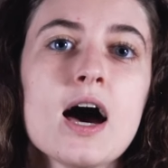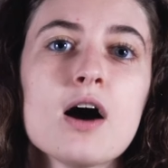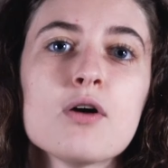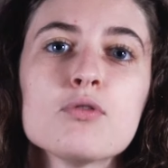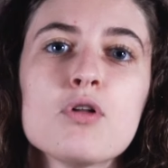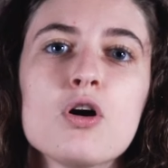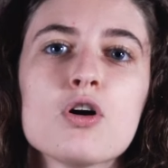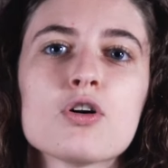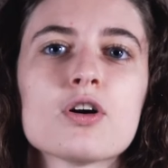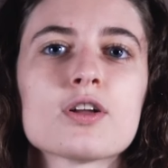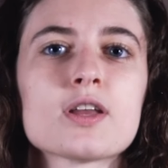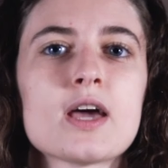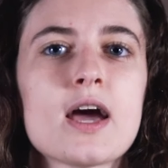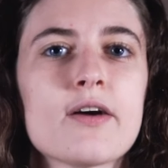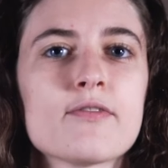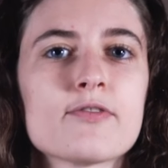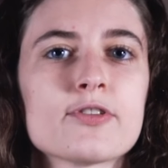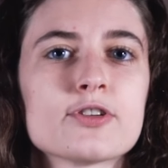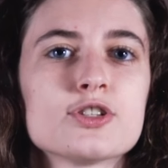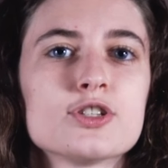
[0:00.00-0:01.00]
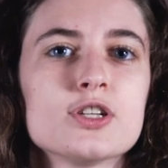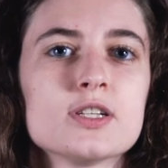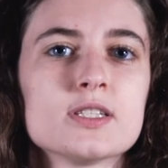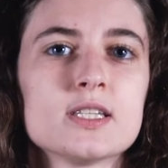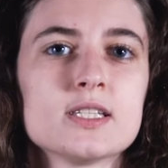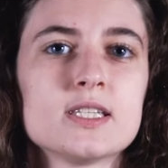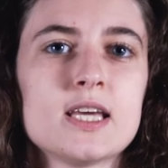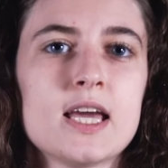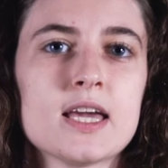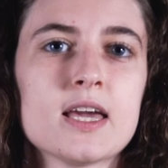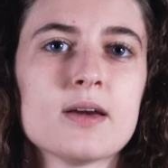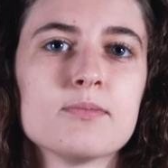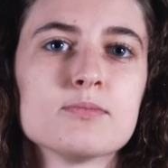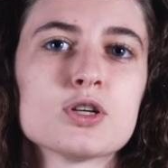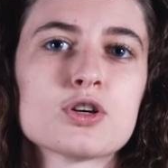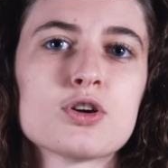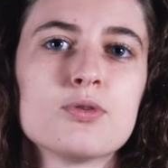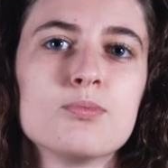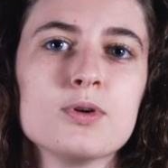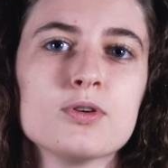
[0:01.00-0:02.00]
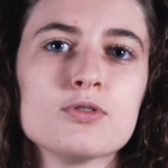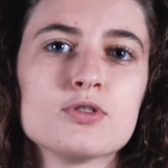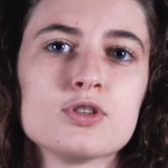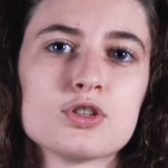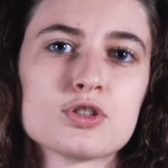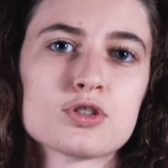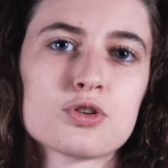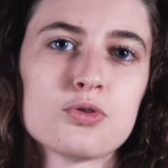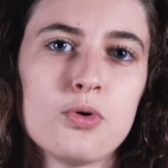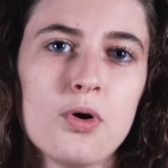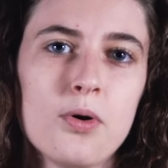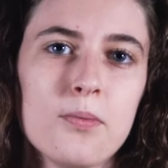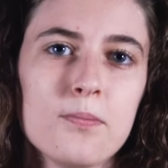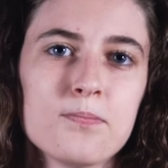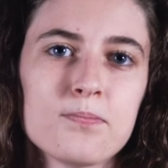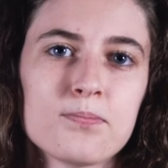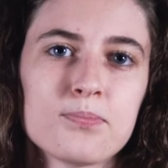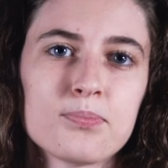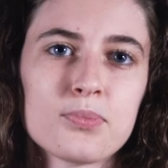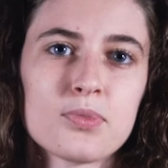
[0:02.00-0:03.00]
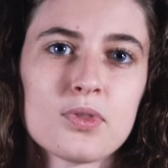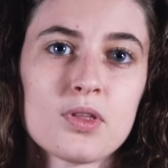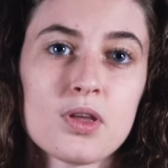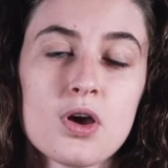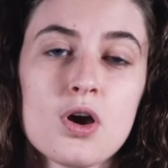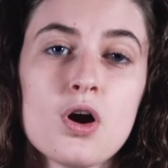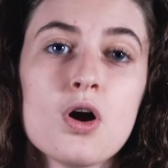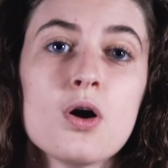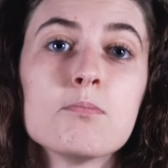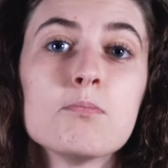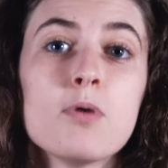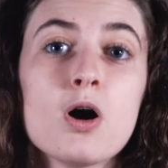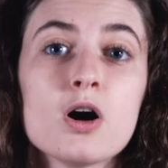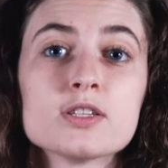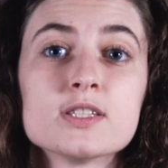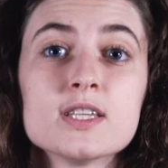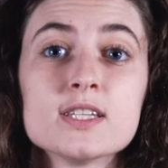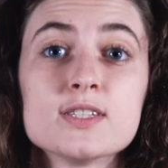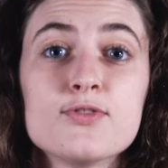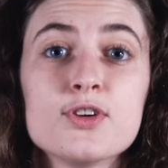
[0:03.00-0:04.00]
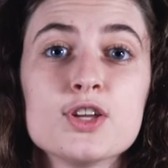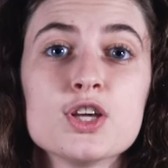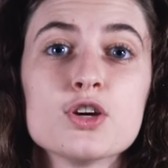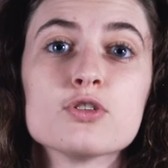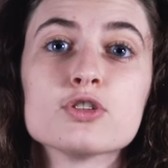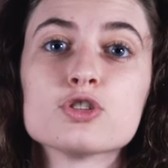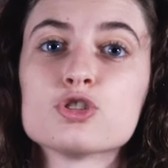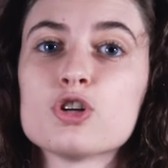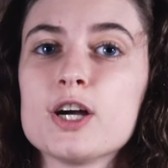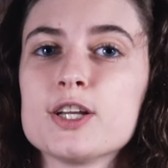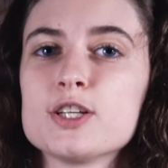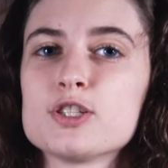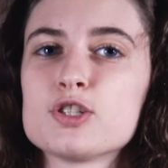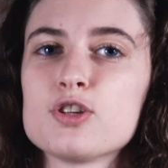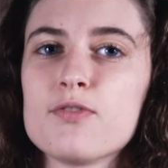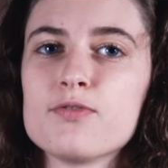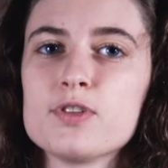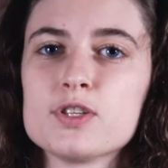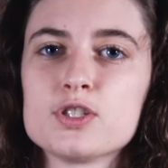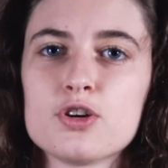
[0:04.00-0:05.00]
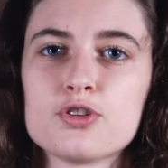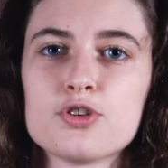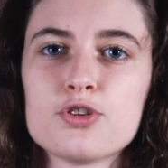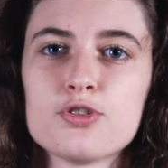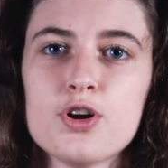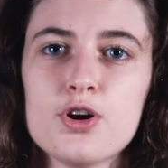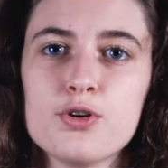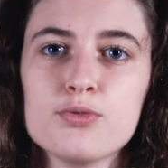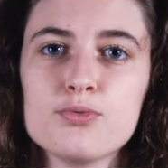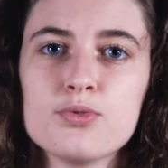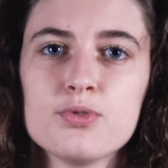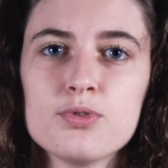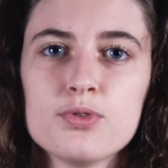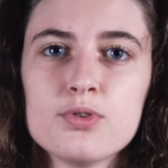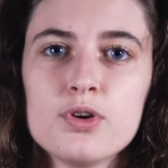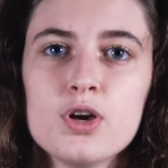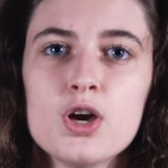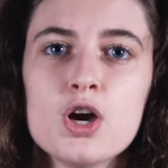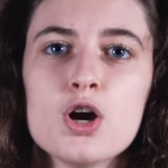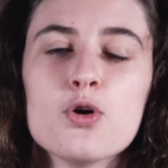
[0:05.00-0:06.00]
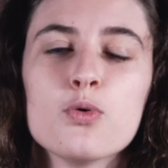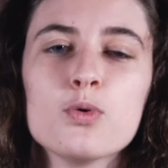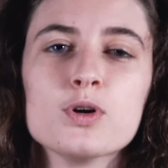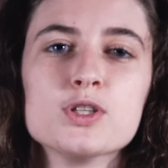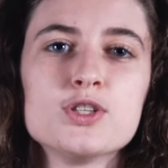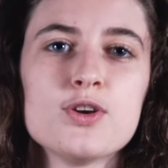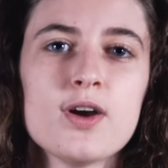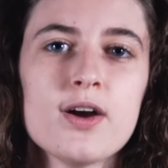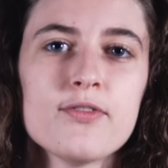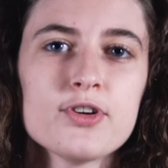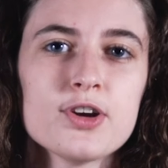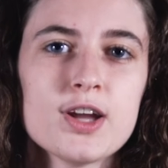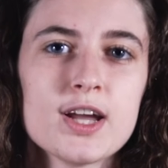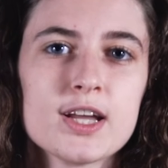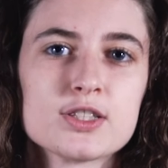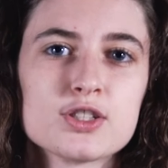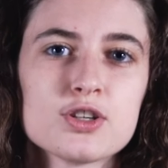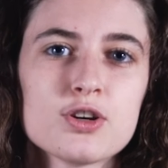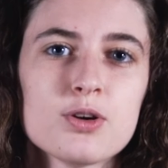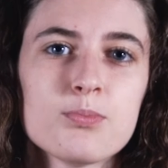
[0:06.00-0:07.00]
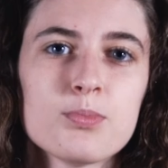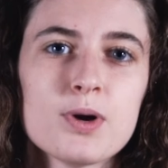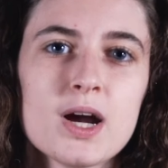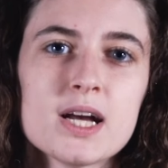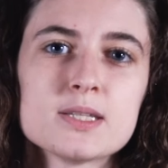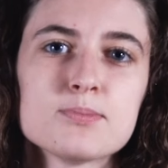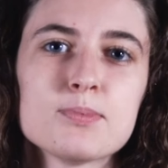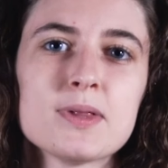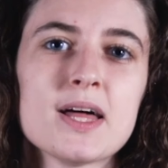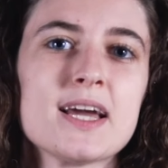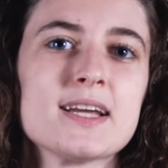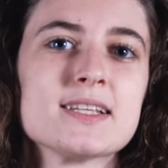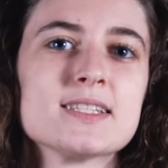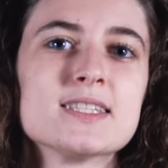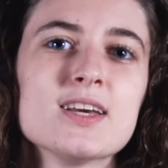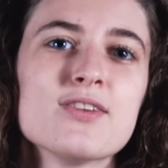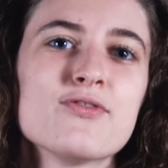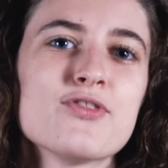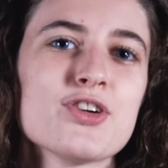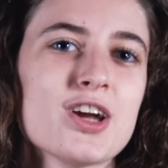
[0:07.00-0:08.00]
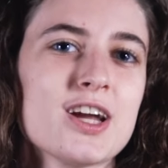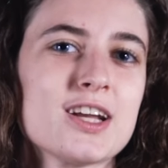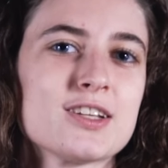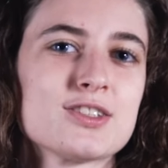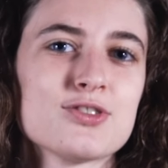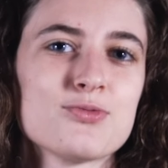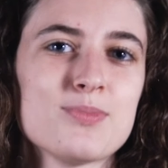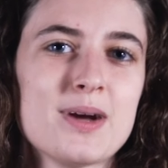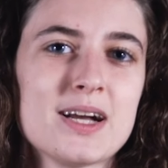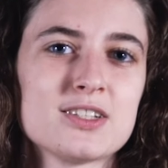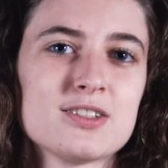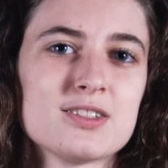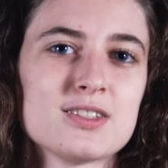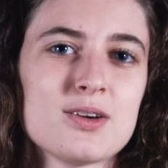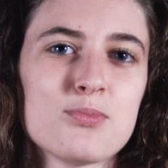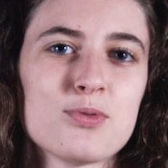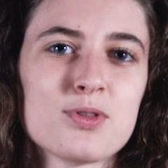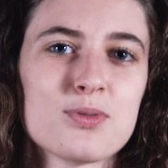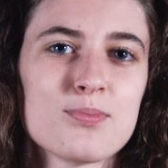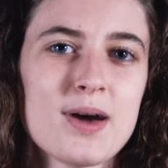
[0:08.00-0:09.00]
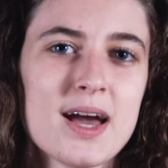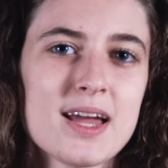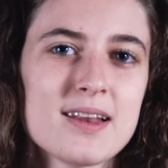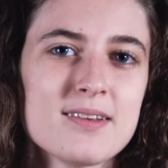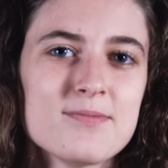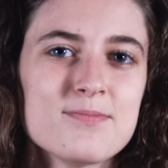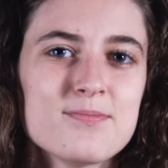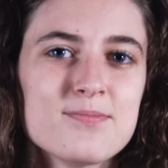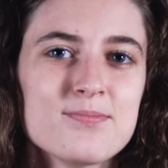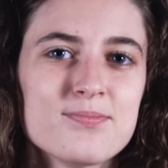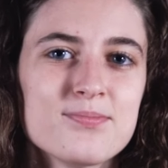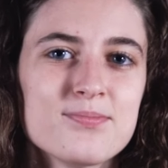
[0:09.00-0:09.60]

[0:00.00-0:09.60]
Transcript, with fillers: How long on average does it take him to commute to school? Pause this video and try to solve this on your own. Once you have your answer, press play and see if your answer matches up with mine.